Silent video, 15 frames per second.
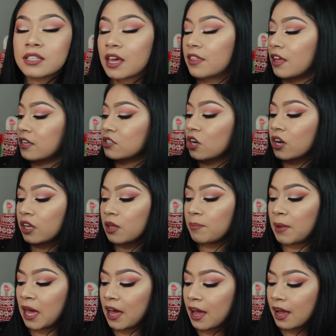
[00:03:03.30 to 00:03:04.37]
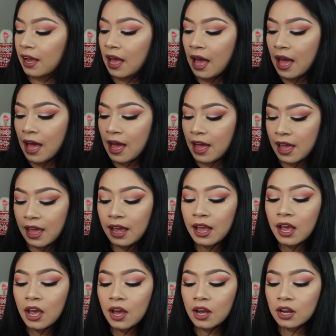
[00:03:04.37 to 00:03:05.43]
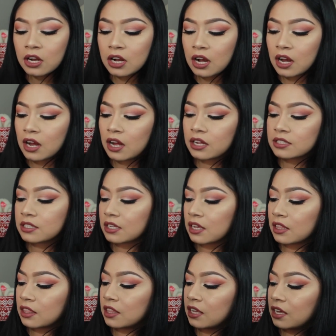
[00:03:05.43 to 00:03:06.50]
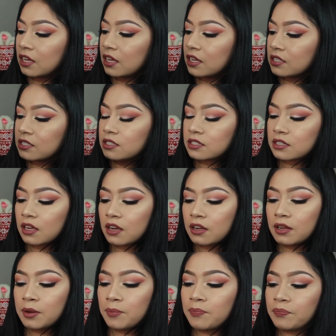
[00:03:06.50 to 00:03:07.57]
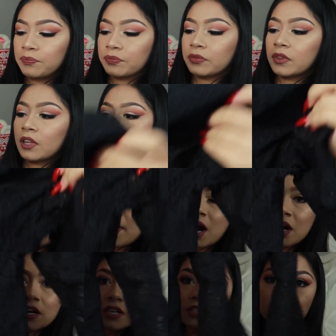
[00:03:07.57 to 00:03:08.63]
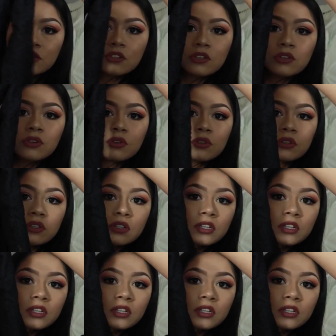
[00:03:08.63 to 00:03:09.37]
Inside that Target bag, I got this bodysuit.